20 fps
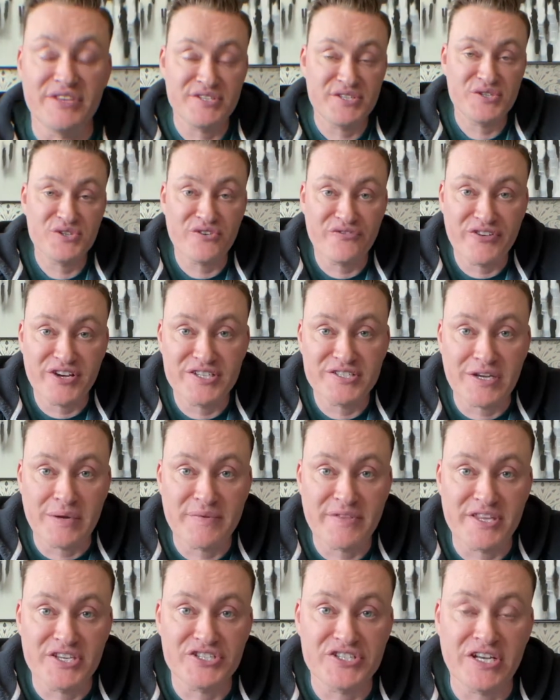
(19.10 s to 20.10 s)
is your first time
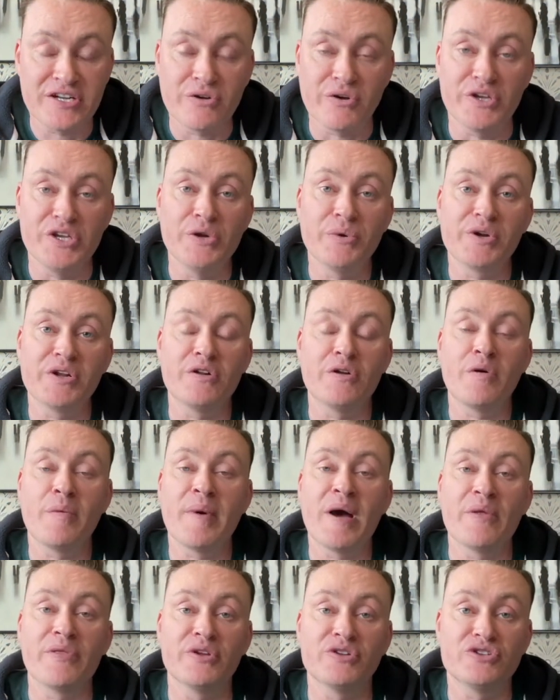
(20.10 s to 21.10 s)
to this channel and you want to know
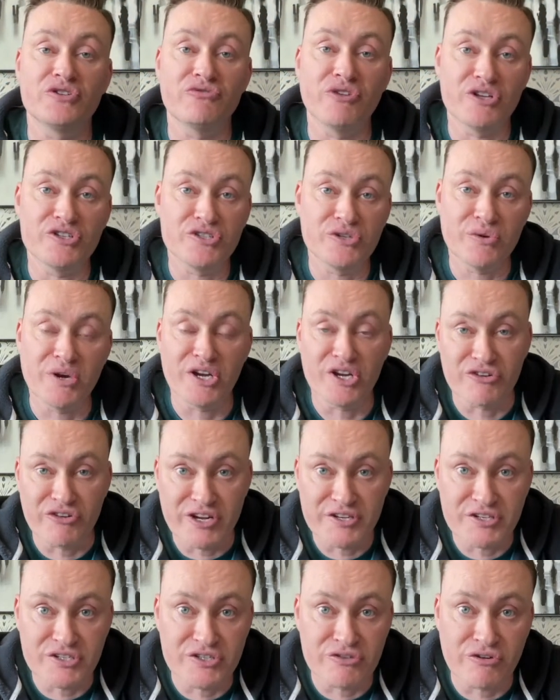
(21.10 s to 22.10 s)
about the Toronto and
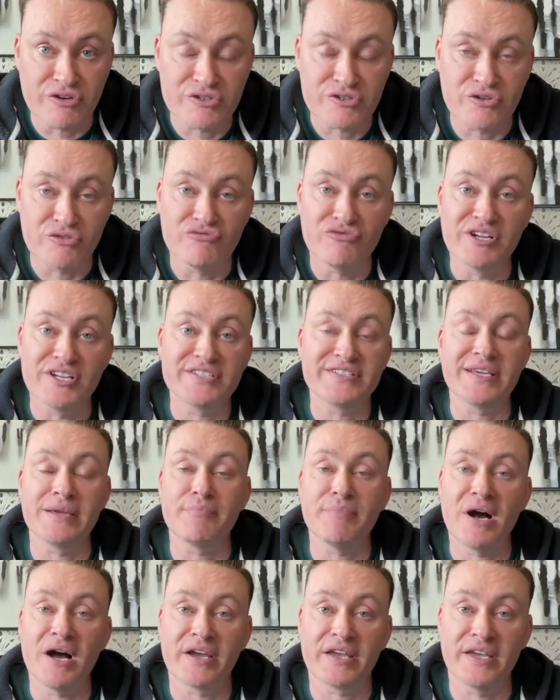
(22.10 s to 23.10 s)
Greater Toronto real estate
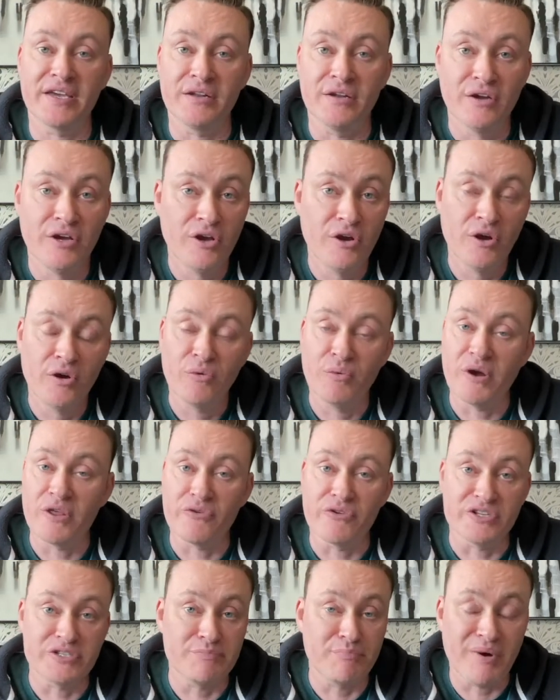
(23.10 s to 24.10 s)
market, whether
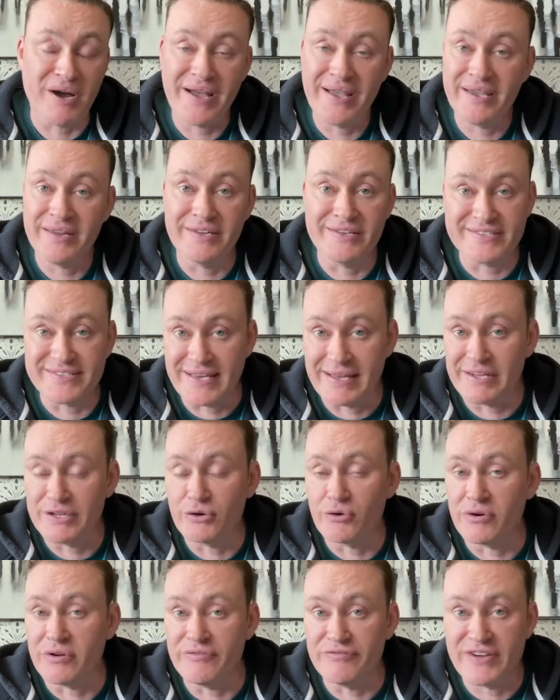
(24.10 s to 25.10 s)
it's buying, selling,
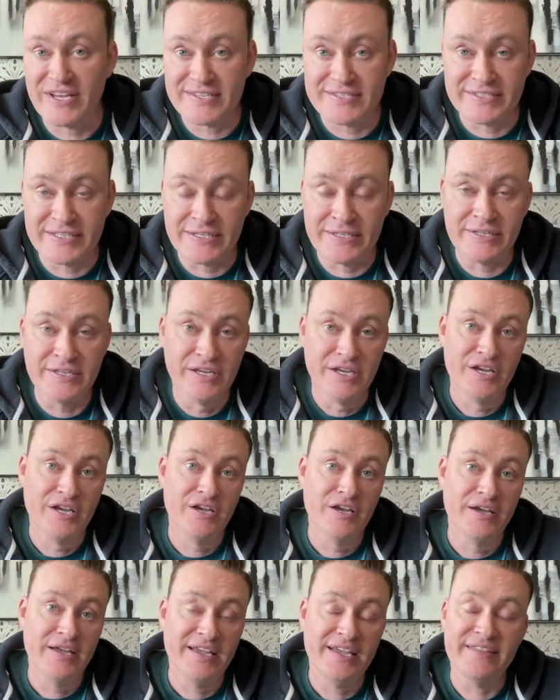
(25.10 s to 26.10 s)
or investing,
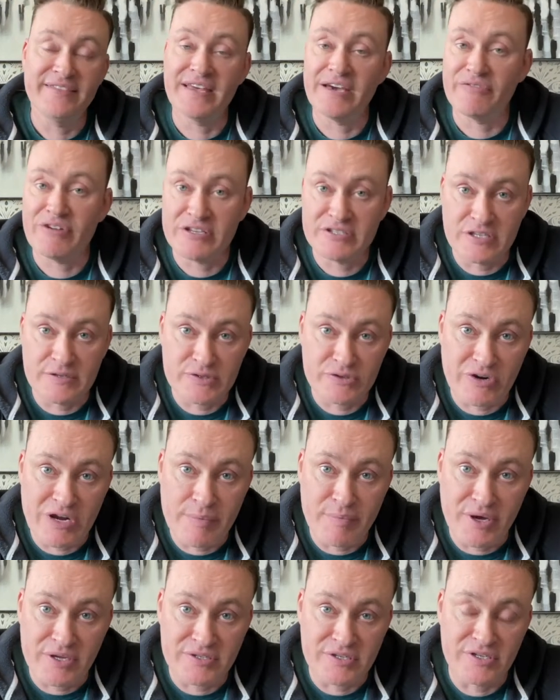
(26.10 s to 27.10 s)
hit that red subscribe
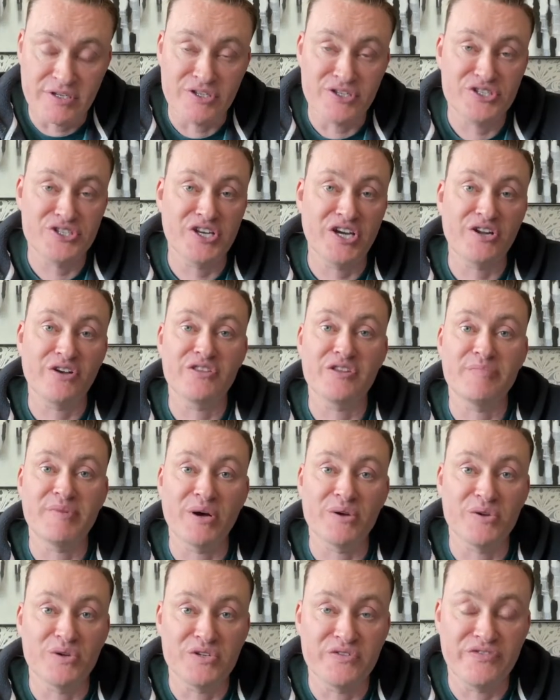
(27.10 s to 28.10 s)
button, turn on the
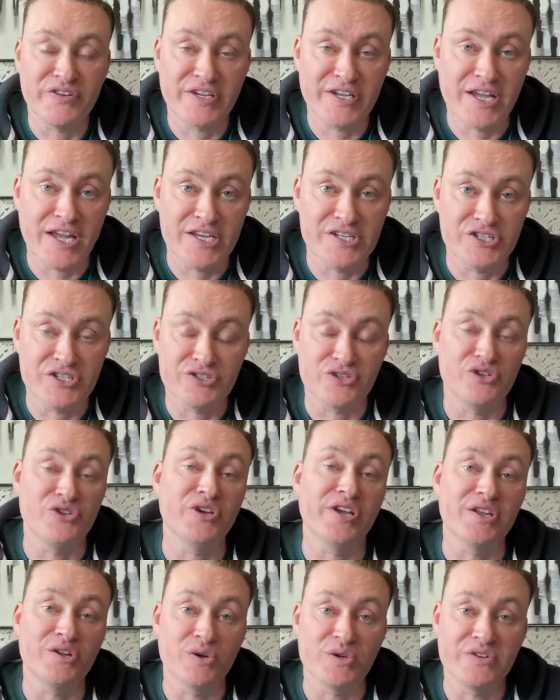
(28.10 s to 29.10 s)
bell notification so you
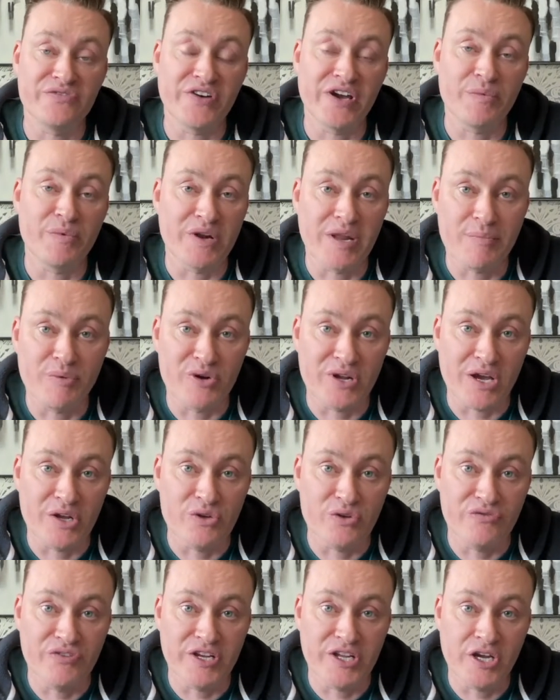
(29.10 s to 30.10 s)
get notified when I put out a
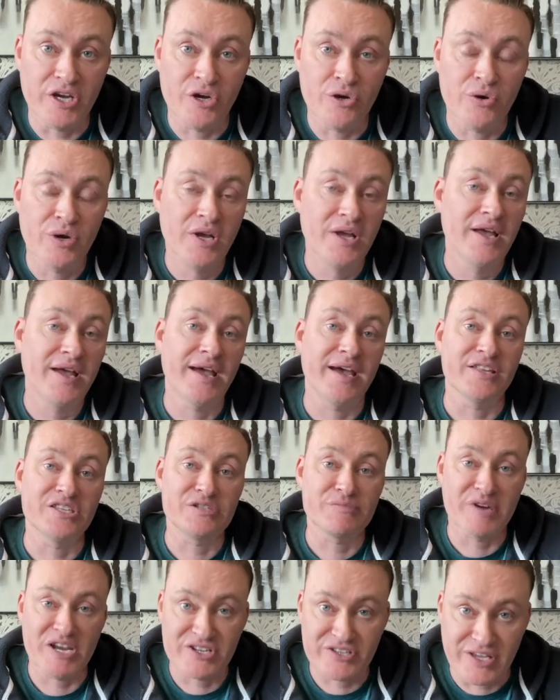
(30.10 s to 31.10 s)
new video, and
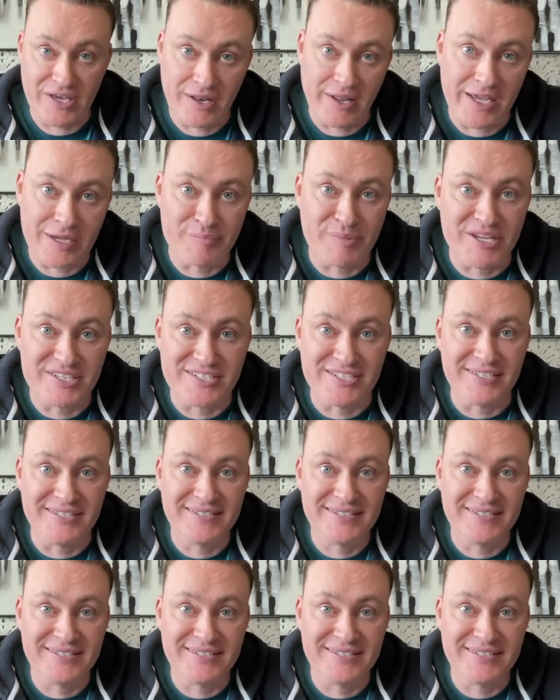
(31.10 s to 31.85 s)
smash that like button.